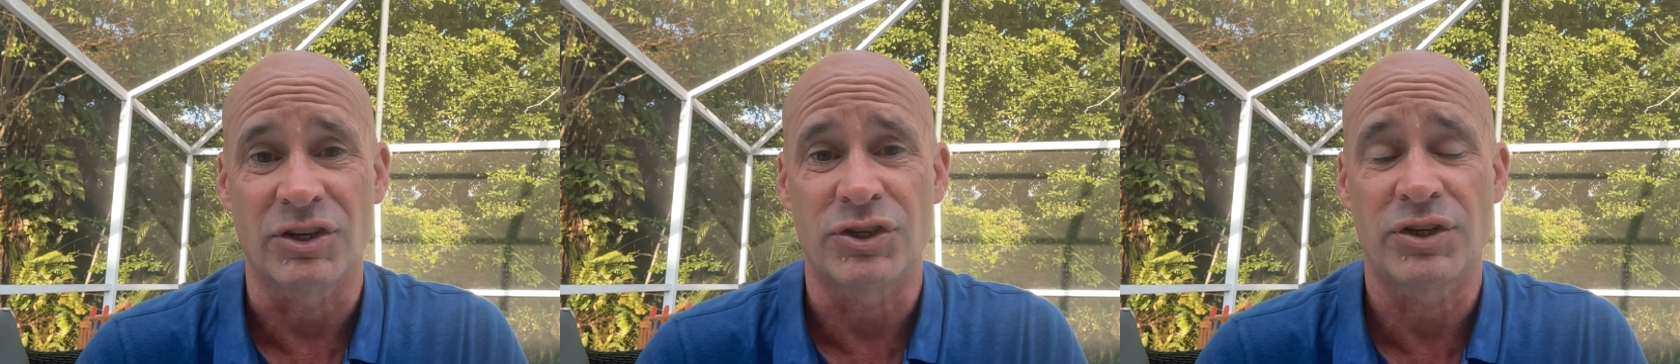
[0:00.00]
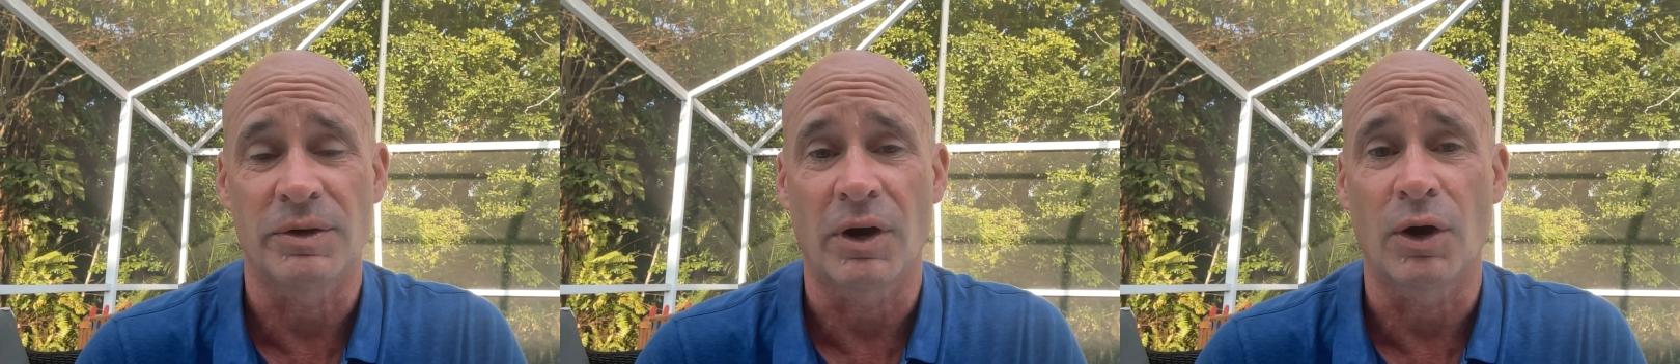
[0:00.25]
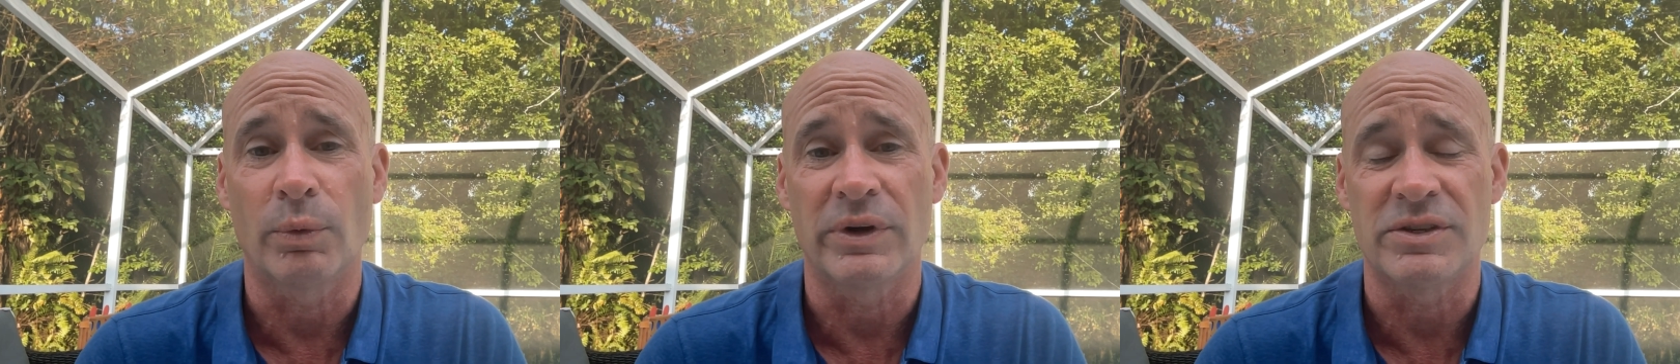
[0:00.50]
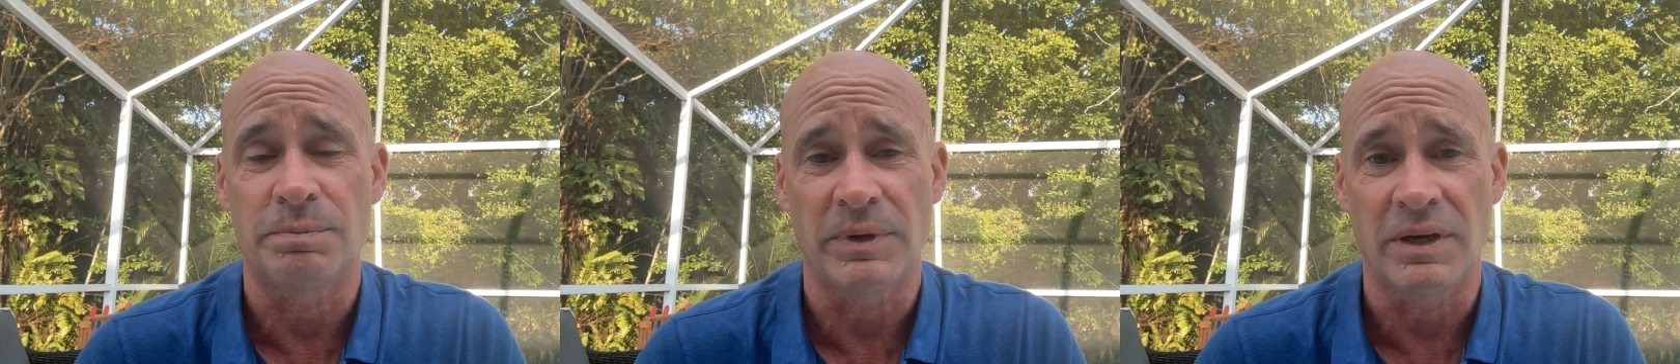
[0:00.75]
It should
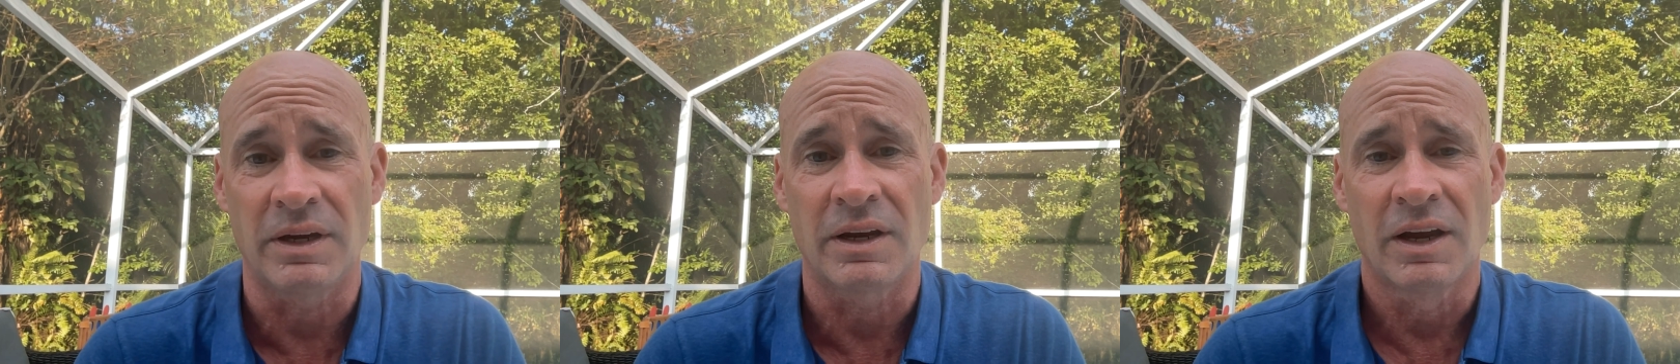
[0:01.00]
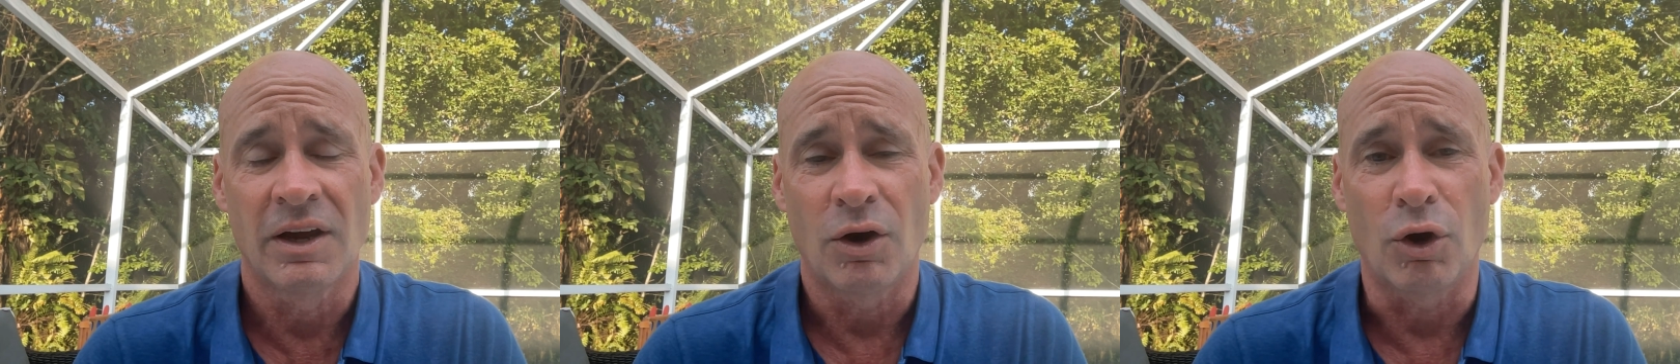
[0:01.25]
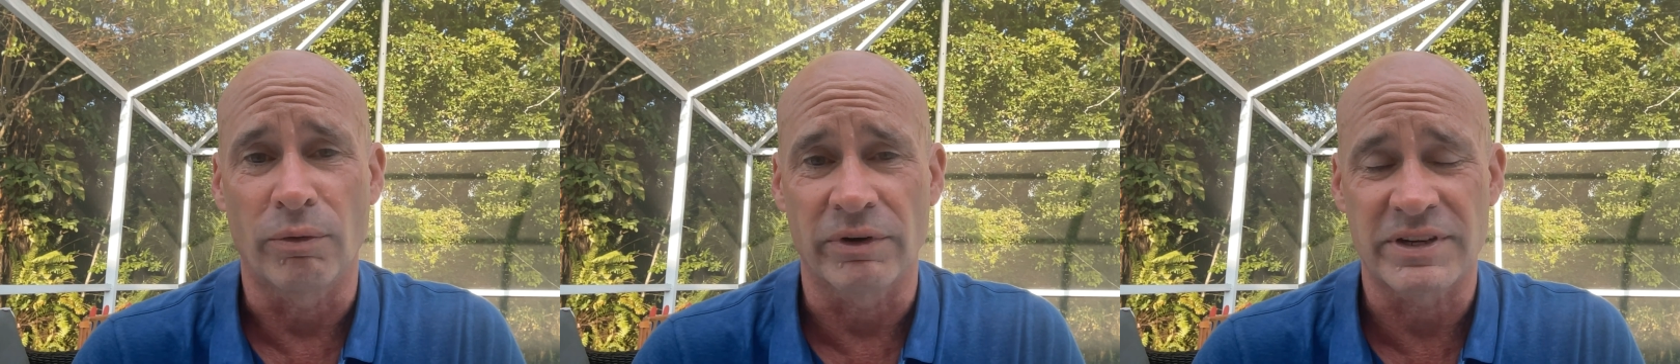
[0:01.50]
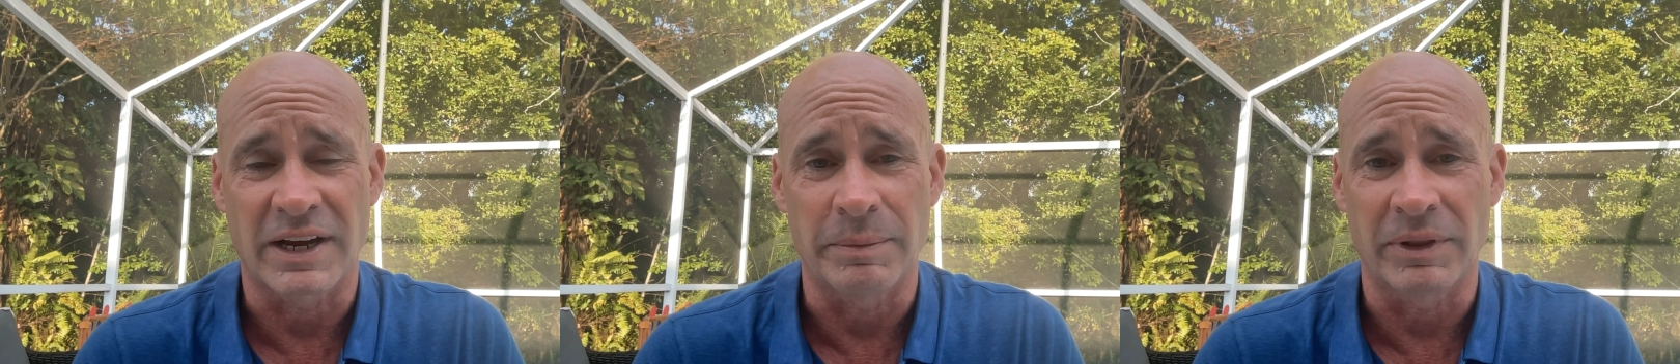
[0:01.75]
always be
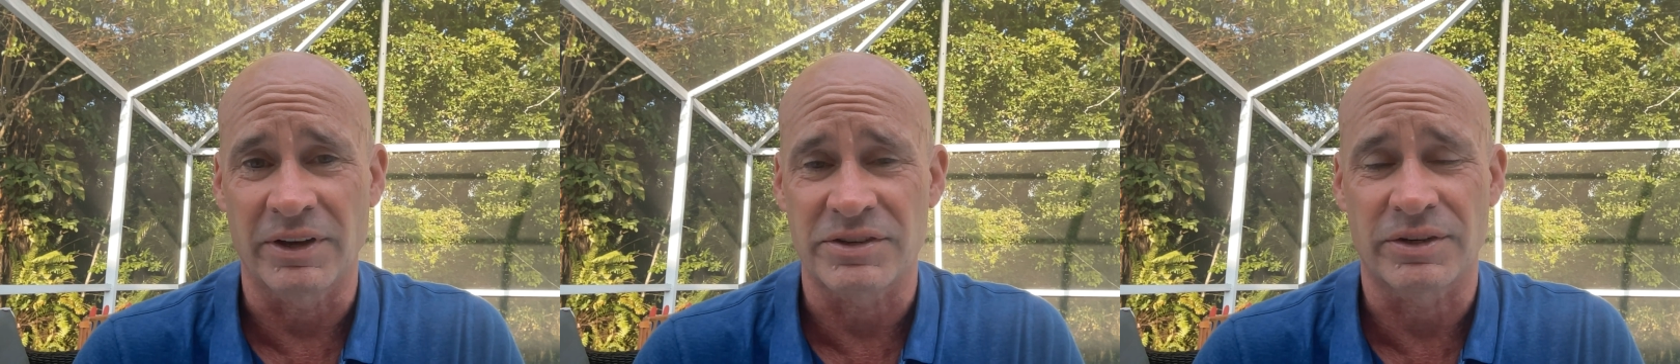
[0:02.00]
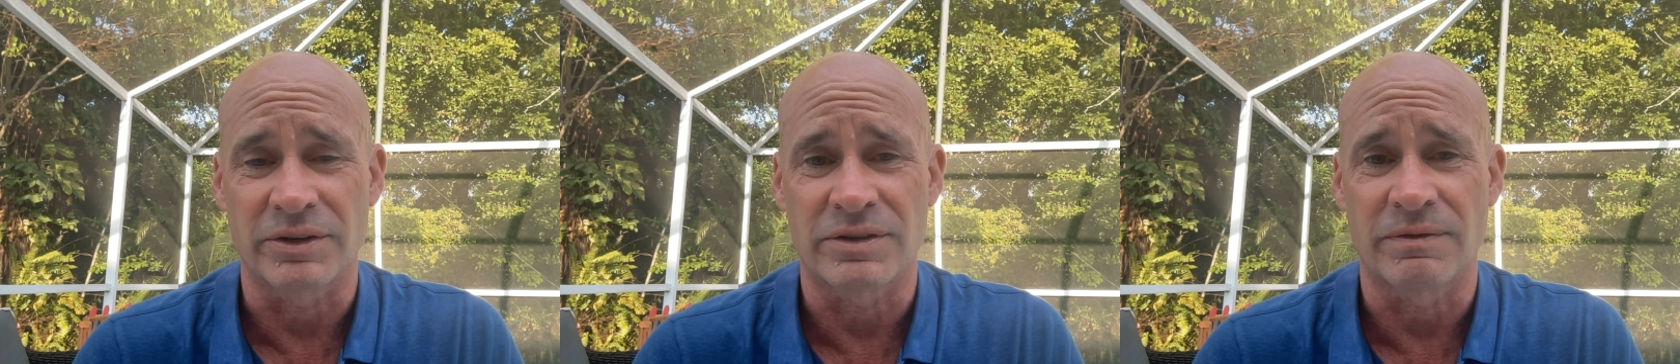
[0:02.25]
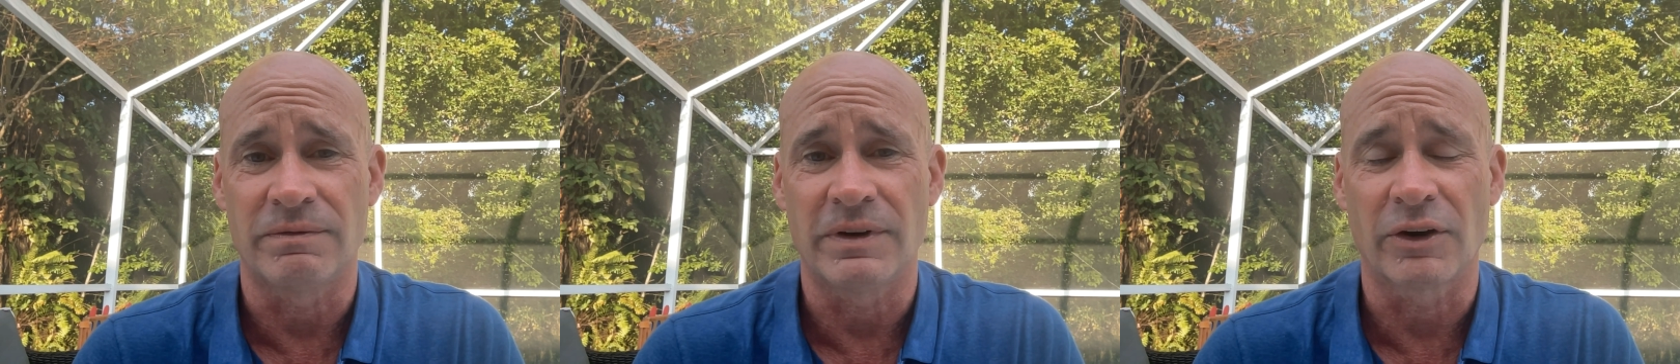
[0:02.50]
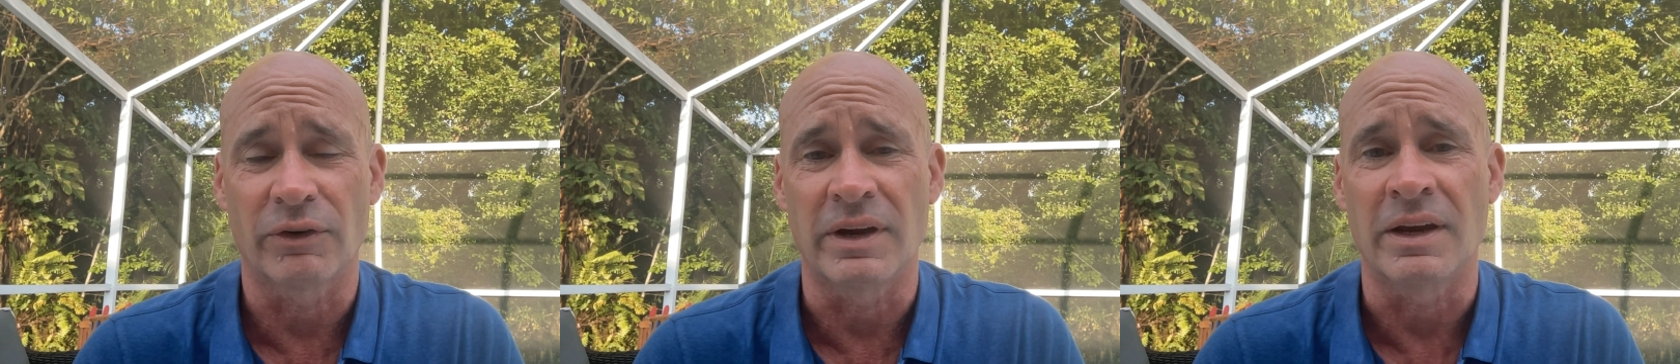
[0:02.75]
overtime unless there's
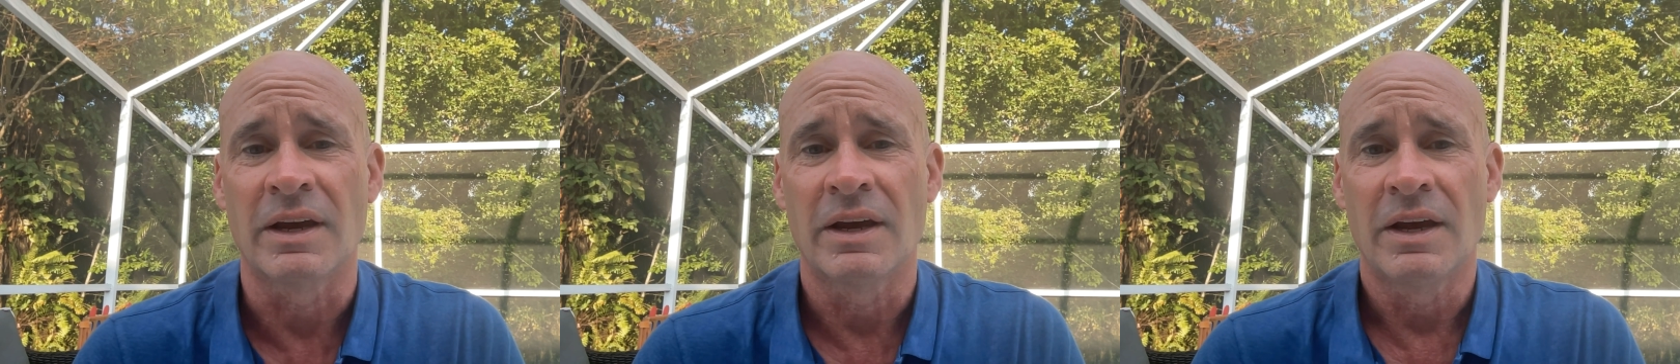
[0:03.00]
very